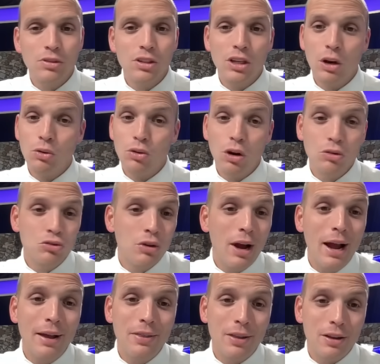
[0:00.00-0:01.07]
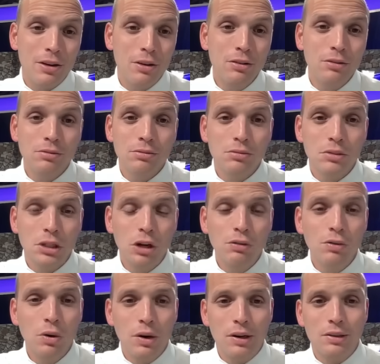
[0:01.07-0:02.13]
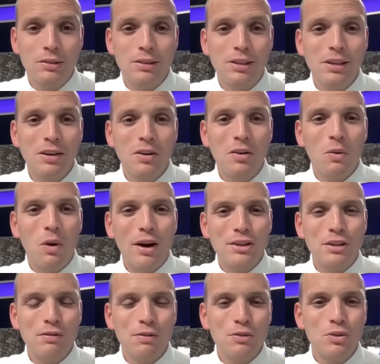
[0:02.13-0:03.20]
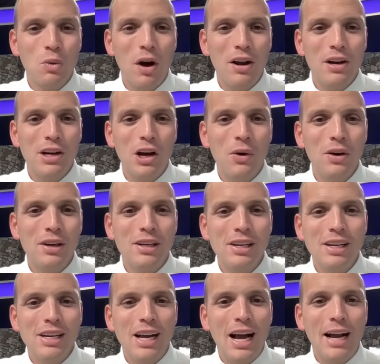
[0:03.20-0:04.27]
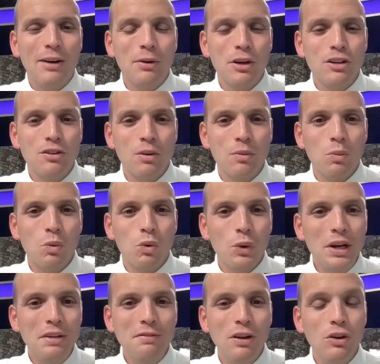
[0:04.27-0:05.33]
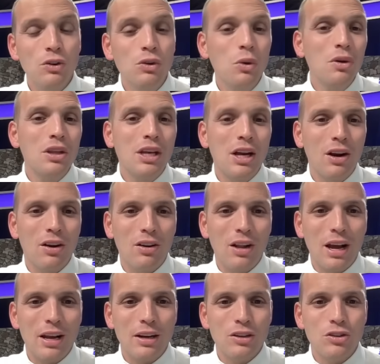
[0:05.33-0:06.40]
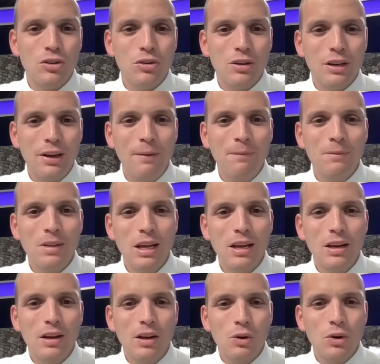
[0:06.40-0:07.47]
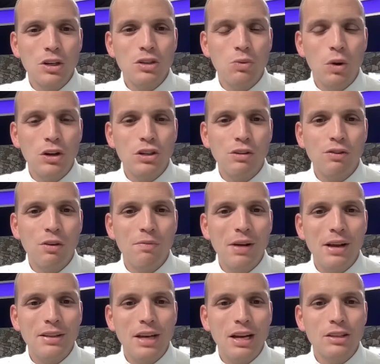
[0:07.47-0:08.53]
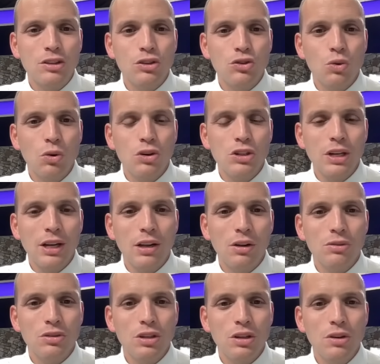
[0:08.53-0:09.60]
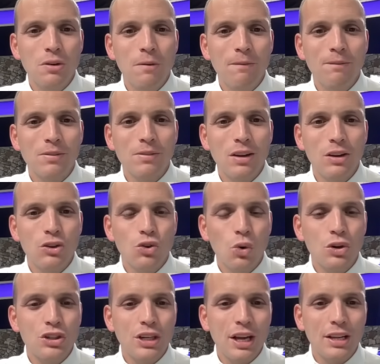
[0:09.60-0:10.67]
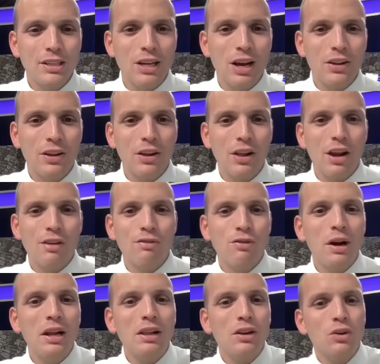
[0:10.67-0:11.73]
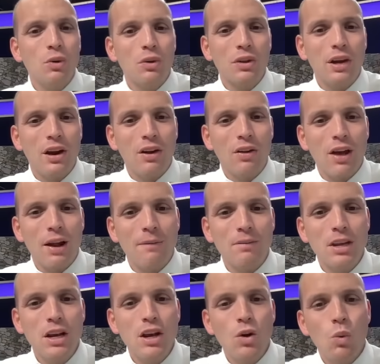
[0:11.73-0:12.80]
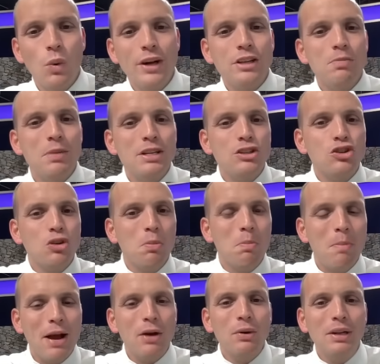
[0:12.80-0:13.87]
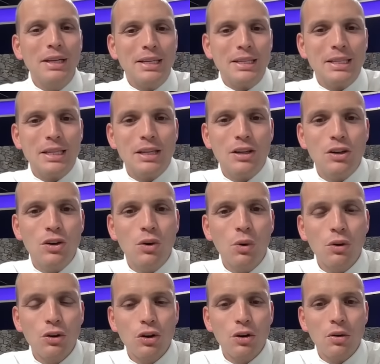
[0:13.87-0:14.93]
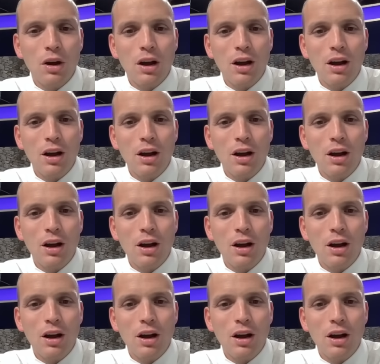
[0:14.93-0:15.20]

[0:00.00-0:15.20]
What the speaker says: go try it then, dude. Go for it. Watching from Swannanoa. Hi, Chris, from Greenville, North Carolina, tuning in. Chris, watching from Valdosta, Georgia. Hello to you. Georgetown, South Carolina. Franklin, North Carolina. Westminster, Maryland. Northern